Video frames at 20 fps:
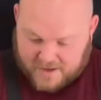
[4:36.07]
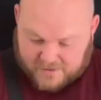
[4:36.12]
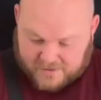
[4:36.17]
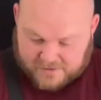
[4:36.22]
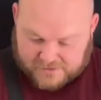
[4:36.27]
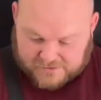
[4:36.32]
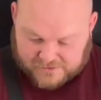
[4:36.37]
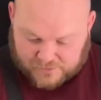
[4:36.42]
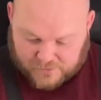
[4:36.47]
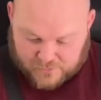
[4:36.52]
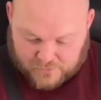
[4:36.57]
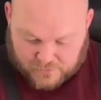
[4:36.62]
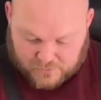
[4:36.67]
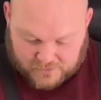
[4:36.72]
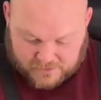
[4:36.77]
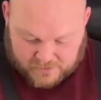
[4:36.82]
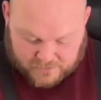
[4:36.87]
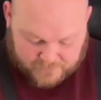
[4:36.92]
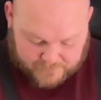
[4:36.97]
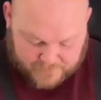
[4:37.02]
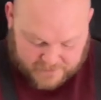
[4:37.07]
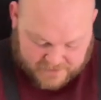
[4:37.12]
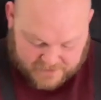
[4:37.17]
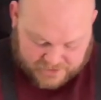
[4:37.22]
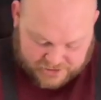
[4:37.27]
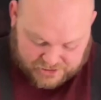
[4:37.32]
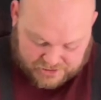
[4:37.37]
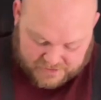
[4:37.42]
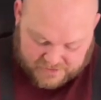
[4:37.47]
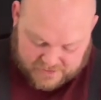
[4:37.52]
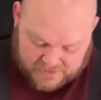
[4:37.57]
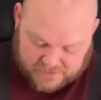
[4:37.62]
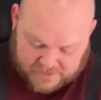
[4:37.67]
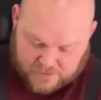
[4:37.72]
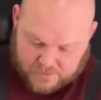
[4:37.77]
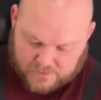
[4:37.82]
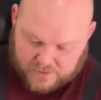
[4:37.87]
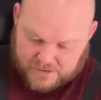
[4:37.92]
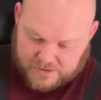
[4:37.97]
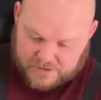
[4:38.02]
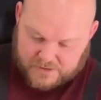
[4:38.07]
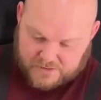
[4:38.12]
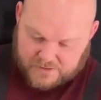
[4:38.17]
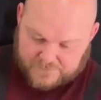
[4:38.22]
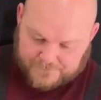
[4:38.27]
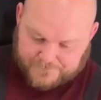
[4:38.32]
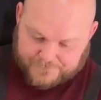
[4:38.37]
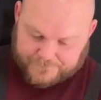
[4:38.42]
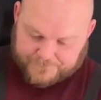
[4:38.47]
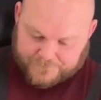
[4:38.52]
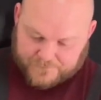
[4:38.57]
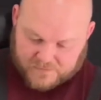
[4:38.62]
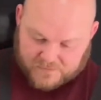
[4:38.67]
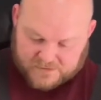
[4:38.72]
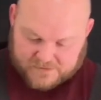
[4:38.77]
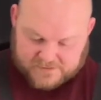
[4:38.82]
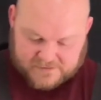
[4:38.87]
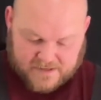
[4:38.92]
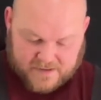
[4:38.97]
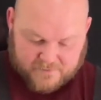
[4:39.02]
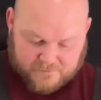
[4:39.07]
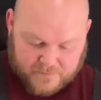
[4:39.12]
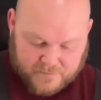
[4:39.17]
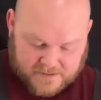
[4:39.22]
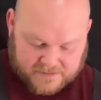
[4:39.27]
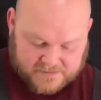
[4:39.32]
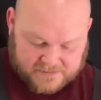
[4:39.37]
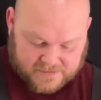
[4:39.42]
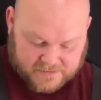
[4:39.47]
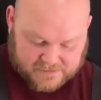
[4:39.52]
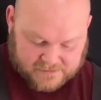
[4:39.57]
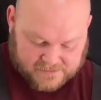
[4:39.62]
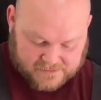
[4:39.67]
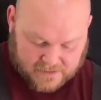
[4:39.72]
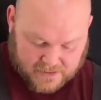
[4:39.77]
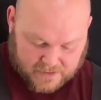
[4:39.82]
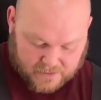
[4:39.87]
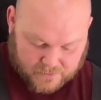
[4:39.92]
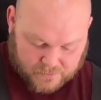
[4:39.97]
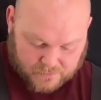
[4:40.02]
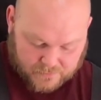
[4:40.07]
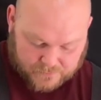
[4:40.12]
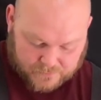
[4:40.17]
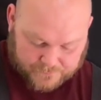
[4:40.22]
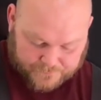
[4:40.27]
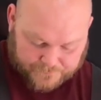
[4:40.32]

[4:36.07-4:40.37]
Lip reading: let's throw a little bit of cheese on here. This is that Mexican style.